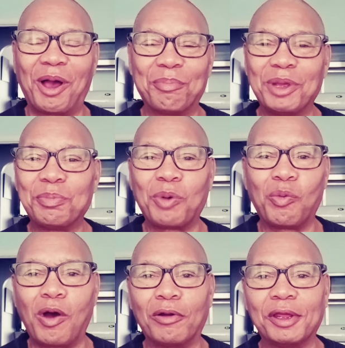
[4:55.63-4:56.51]
people
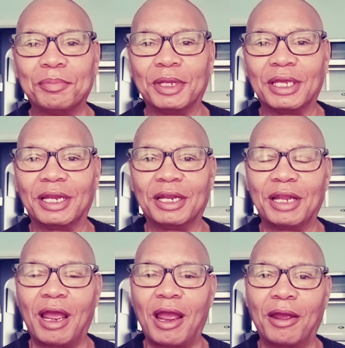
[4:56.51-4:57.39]
want him to get in
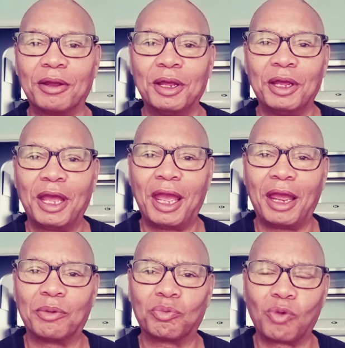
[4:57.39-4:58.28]
there
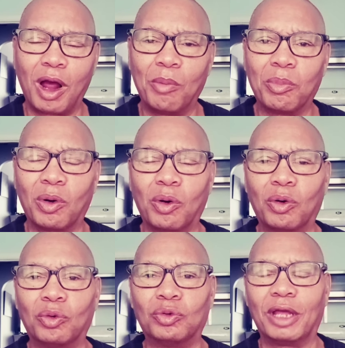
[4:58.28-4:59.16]
and
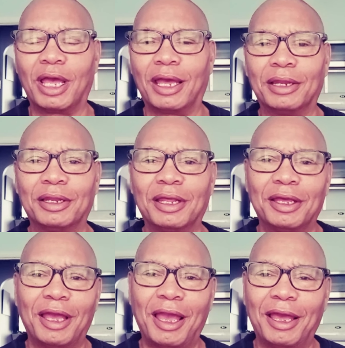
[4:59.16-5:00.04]
rumble
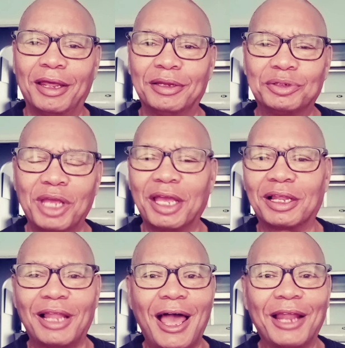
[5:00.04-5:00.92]
and
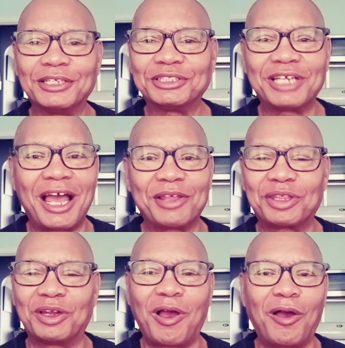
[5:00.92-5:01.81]
take a lot of
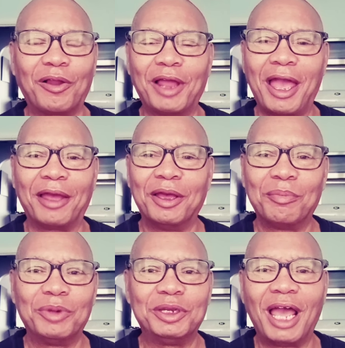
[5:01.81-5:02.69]
shots and all that.
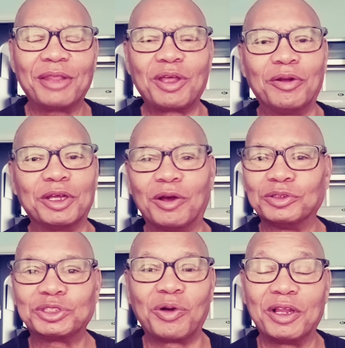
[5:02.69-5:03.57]
But that's only
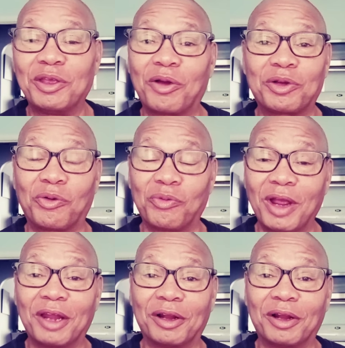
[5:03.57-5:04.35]
going to shorten your career in